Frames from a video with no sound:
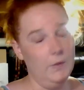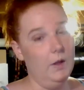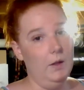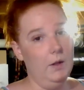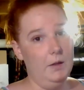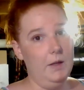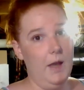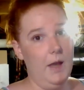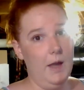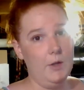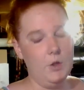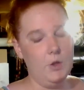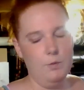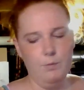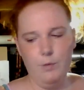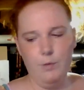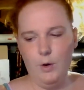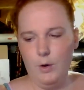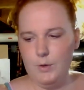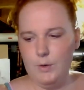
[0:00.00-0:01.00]
Catch him
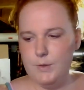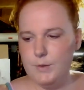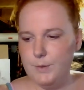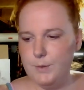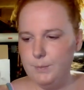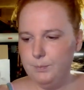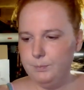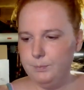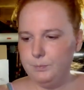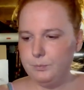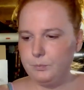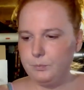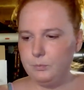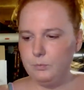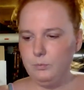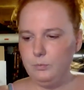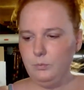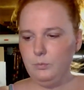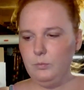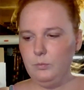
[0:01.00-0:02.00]
first.
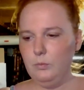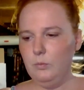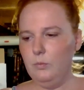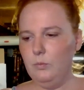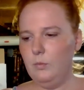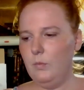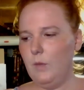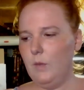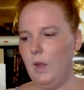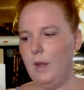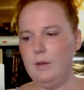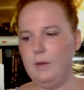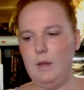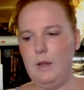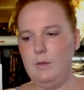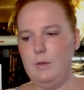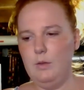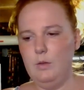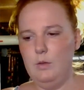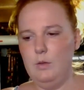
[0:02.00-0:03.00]

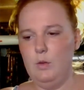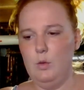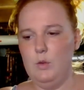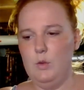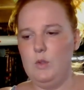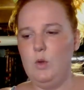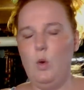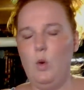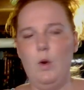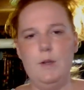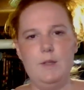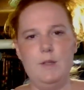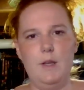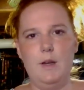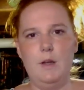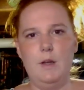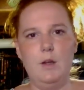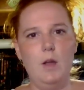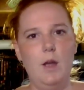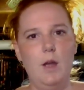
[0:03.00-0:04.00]
And those toys, I
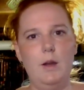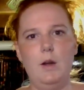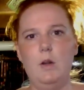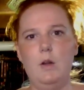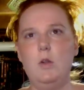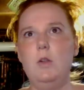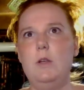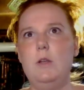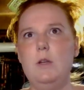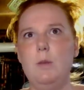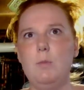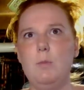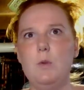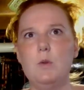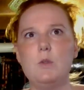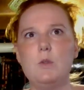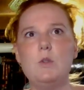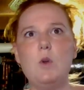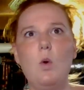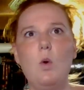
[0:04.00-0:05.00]
gotta clean up
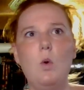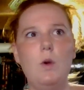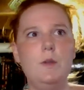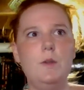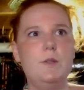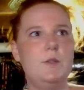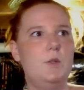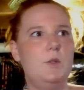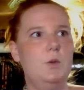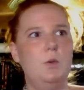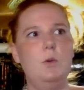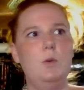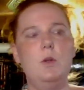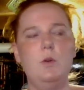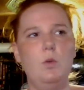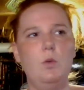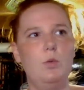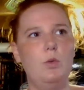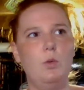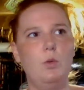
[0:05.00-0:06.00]
those toys too.
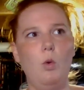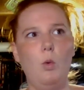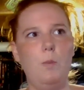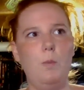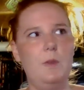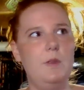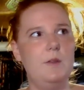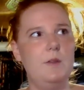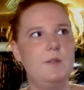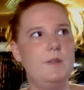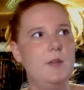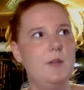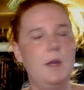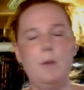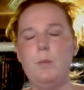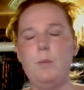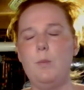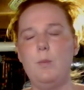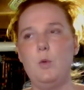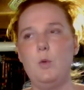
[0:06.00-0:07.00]
Throw them in the sink,
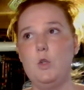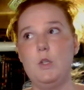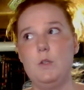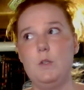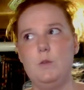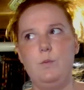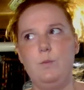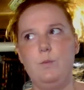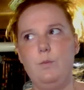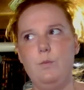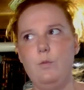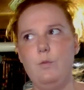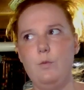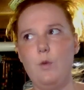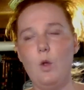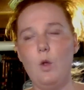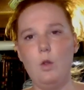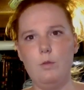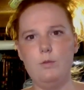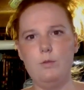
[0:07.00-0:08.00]
which is
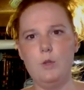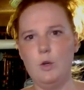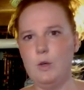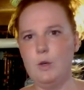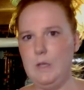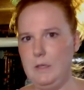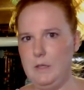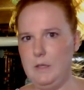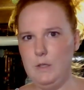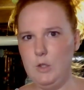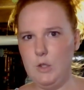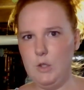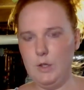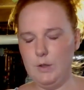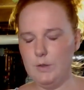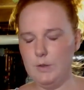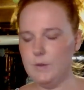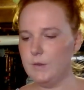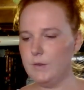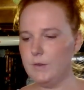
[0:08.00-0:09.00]
full of dirty dishes.